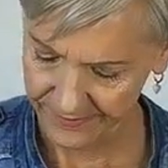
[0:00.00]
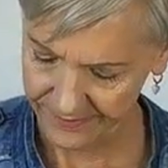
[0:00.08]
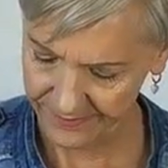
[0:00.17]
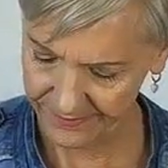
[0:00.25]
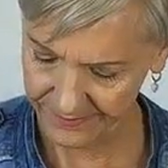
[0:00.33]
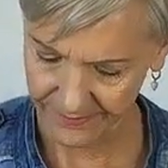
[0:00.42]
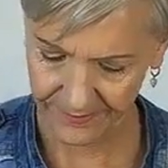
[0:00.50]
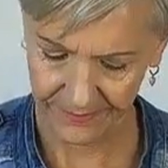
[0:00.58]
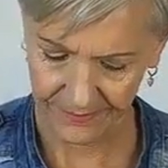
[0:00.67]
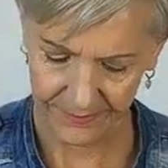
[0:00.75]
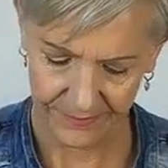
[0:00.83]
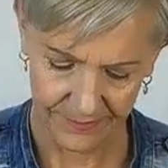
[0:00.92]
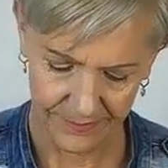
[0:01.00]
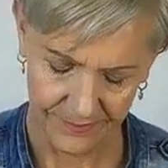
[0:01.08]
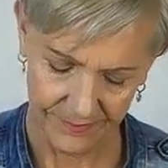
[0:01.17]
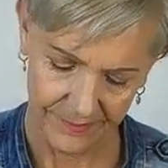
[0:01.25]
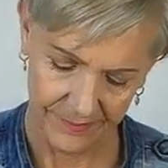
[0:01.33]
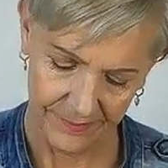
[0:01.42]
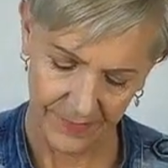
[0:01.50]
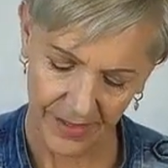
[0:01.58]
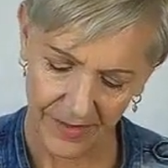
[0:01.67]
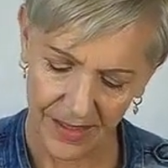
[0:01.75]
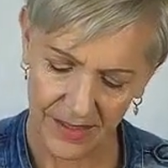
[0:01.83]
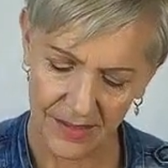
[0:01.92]
Mm-hmm.
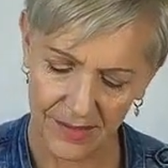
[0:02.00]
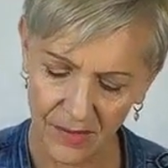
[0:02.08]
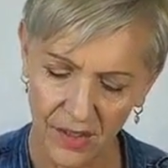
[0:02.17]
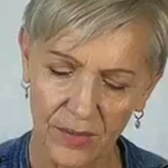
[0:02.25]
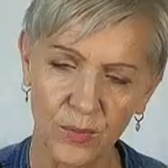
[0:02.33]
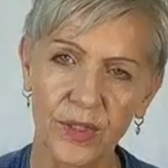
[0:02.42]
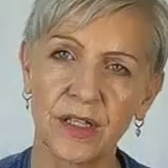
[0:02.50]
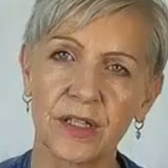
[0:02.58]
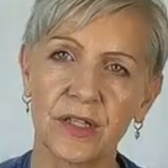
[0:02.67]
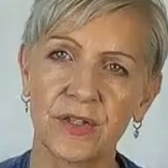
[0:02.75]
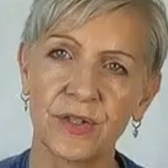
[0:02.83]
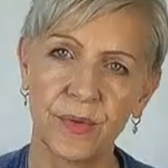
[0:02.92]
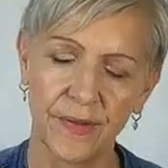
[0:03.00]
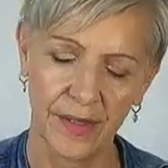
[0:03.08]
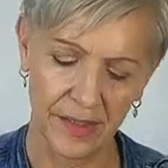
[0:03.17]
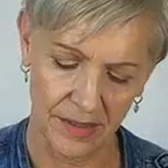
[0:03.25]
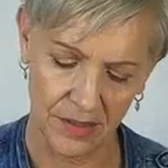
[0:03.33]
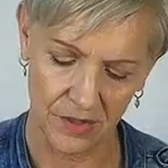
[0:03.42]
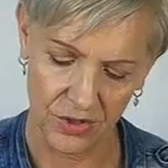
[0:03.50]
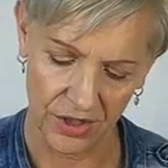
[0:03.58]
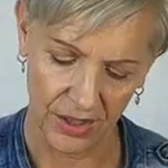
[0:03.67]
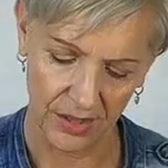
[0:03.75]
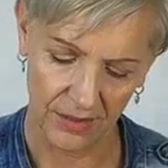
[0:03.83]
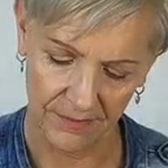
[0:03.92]
Then decide what you're going to do with that
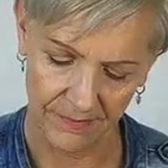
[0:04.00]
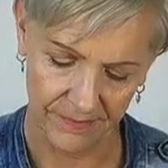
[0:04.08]
energy.